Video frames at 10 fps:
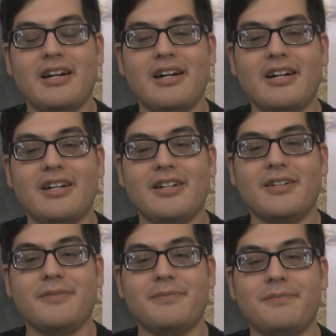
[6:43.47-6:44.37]

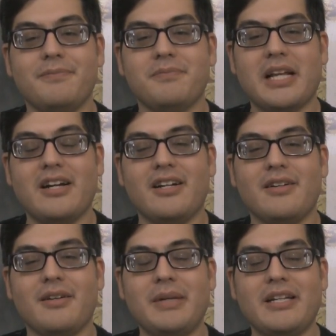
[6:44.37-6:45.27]
I
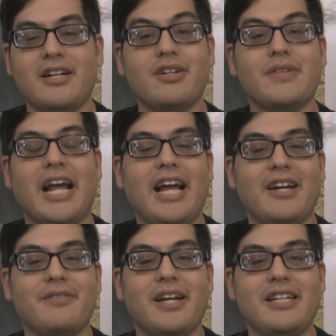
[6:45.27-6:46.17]
don't even
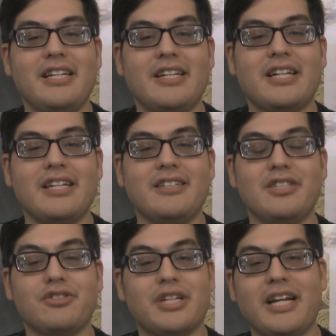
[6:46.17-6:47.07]
have a dedicated
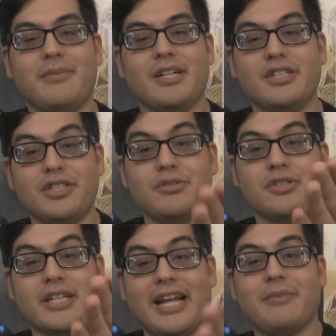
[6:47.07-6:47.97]
digital camera. I just
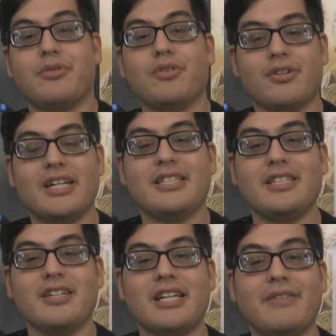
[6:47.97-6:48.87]
use the camcorder, as
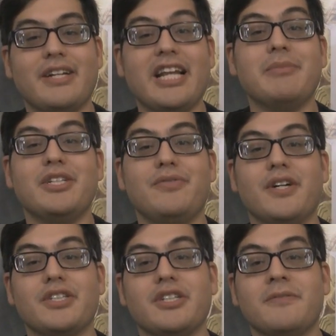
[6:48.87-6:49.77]
it does have an image
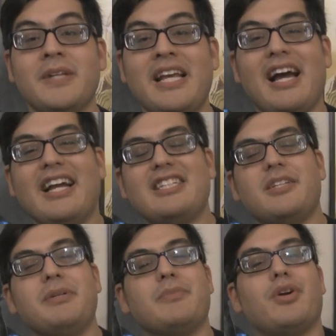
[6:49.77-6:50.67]
function. I guess
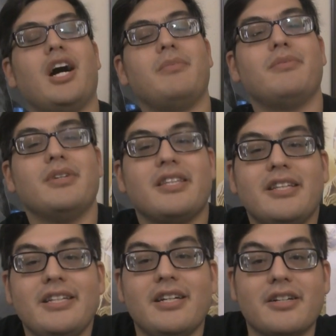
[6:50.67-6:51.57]
the big problem
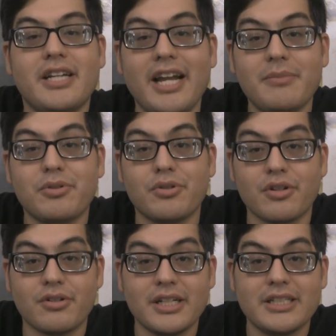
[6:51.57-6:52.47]
with the
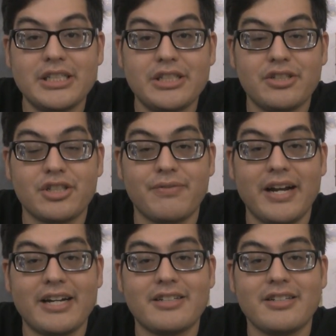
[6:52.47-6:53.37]
camcorder is just the
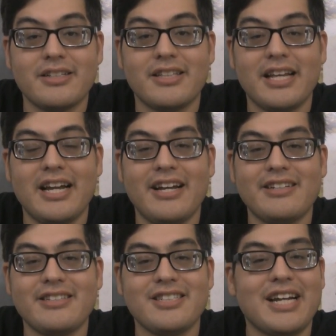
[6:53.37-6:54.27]
fact
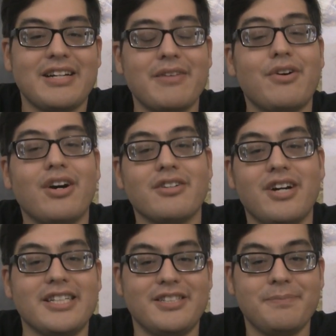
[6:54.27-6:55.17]
that you had to have a lot of
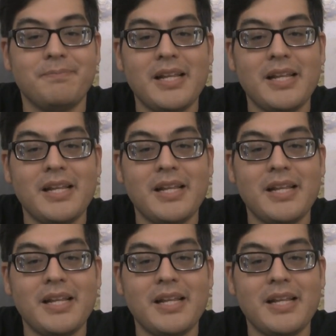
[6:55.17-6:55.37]
light.